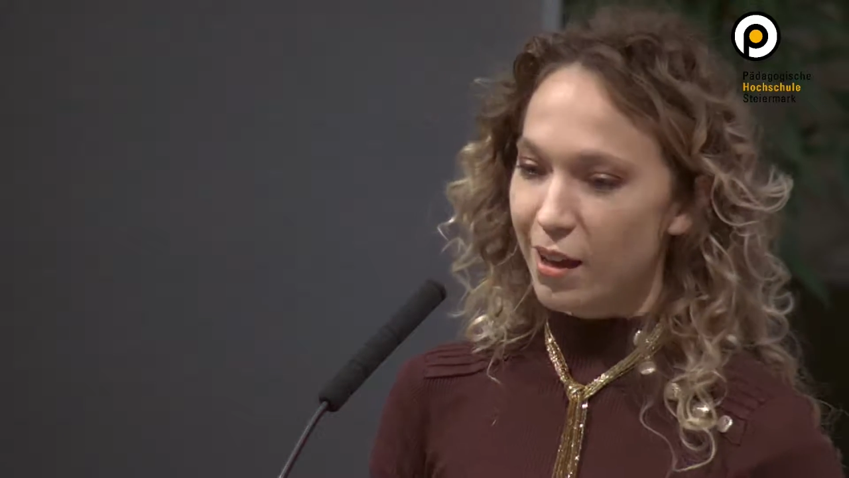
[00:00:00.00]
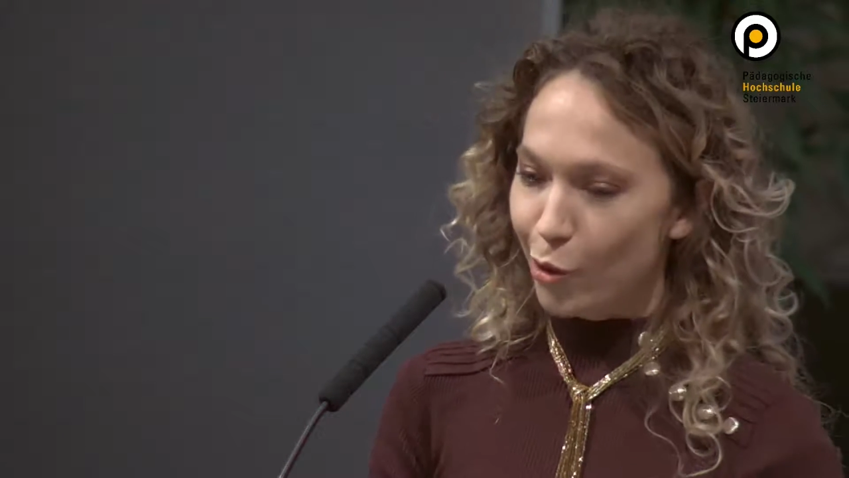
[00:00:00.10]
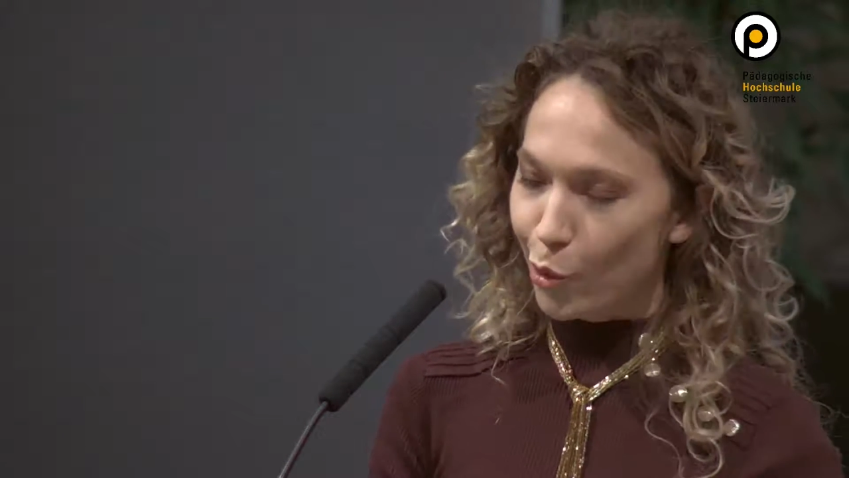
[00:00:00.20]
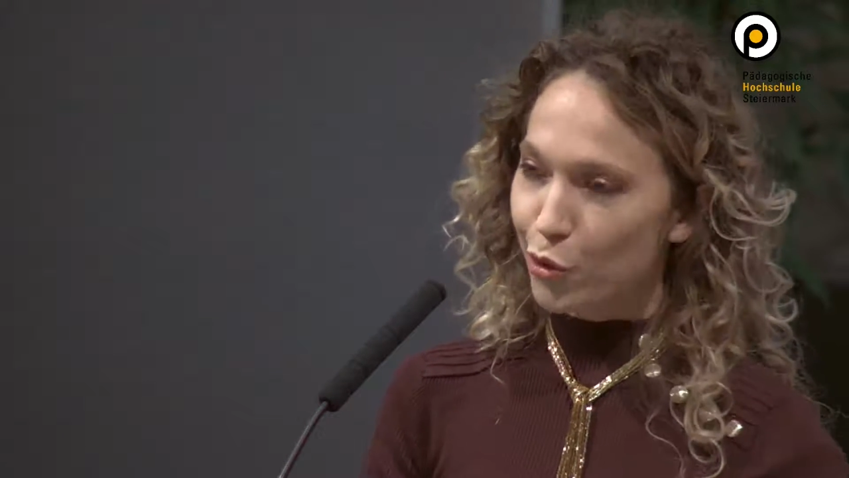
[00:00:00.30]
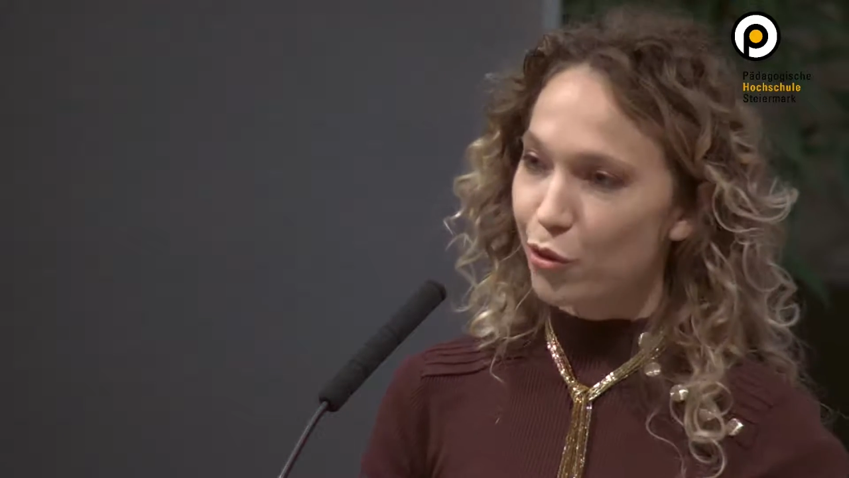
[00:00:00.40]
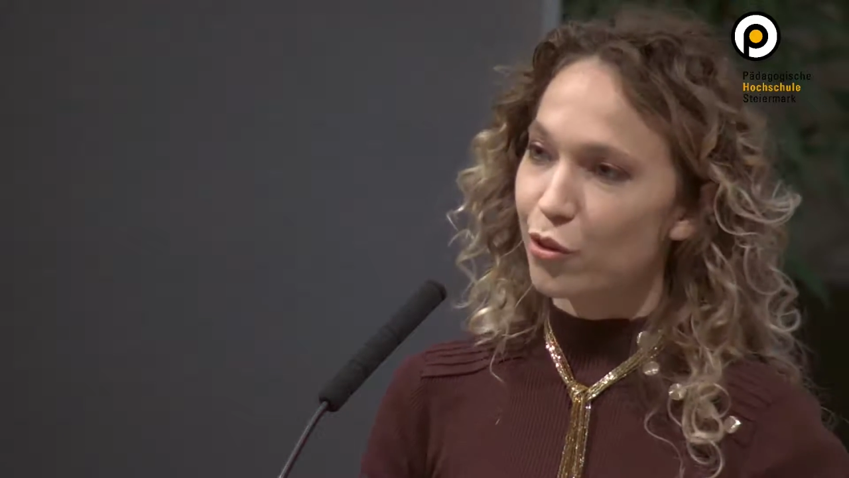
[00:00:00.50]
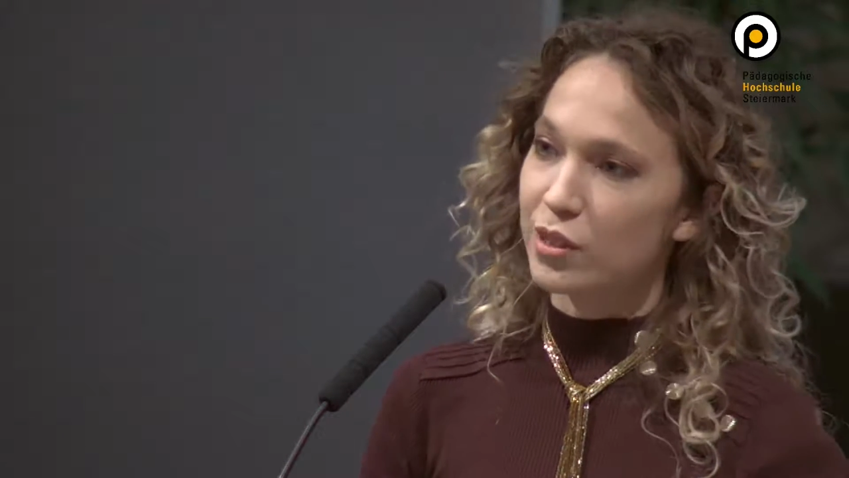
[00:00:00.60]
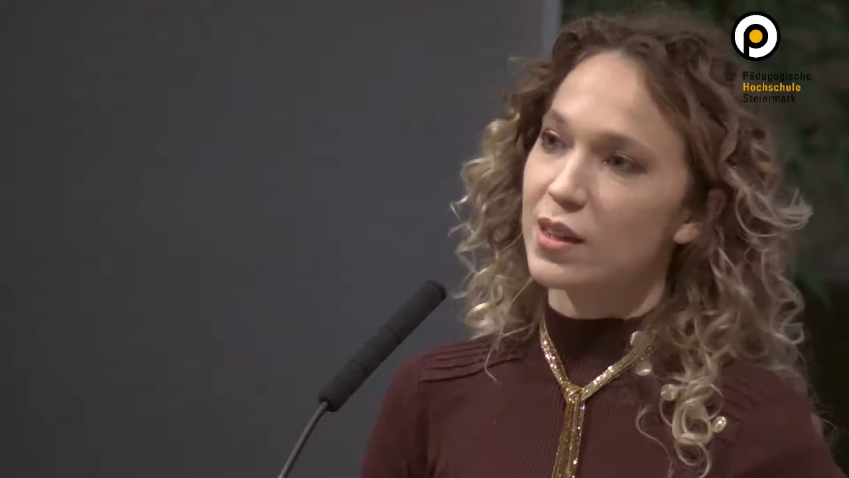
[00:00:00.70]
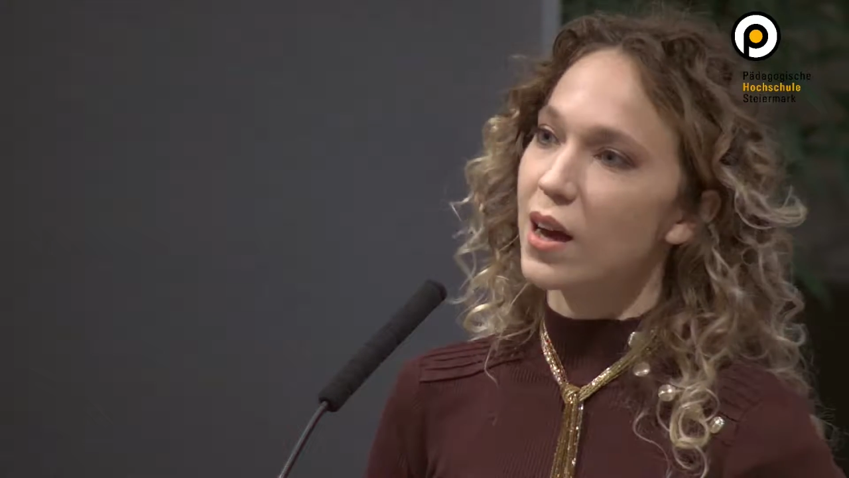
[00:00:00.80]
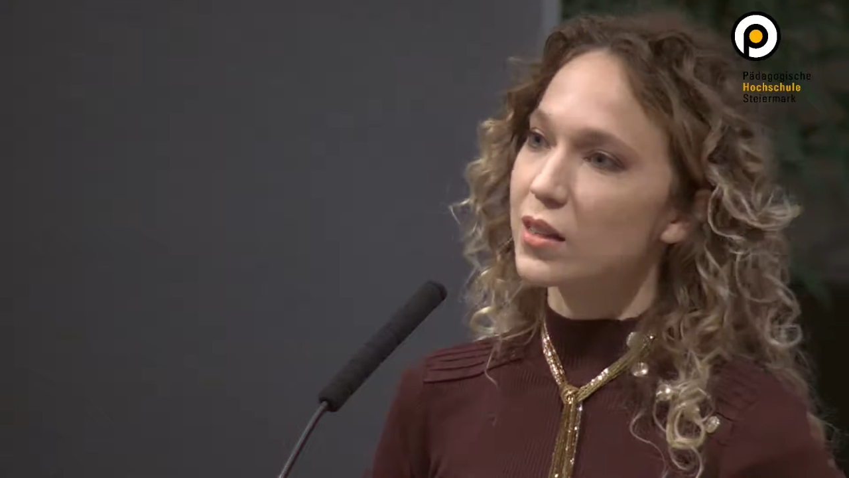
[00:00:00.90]
Or on
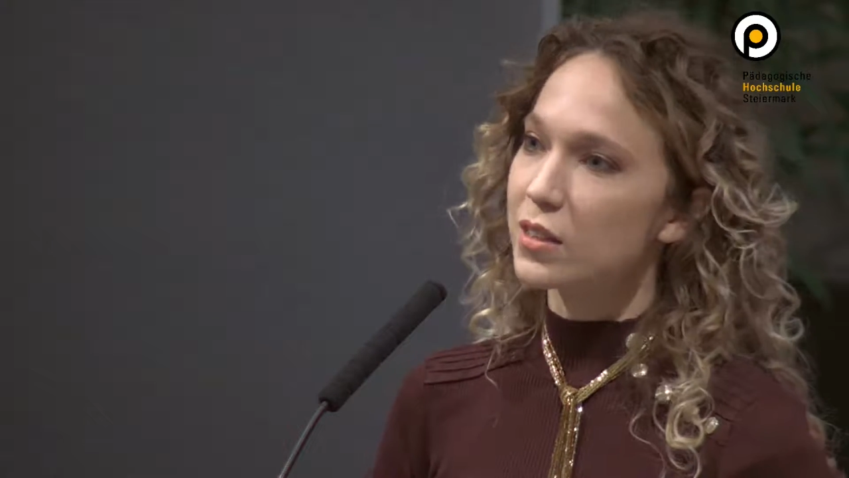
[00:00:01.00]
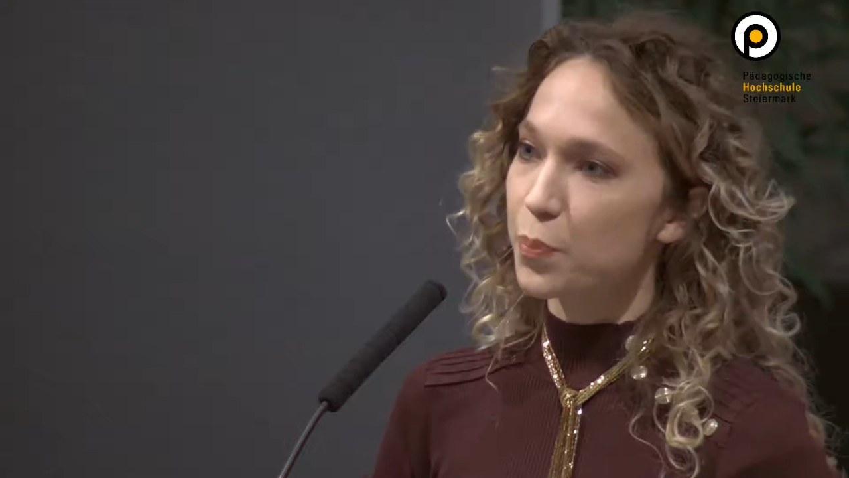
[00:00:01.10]
another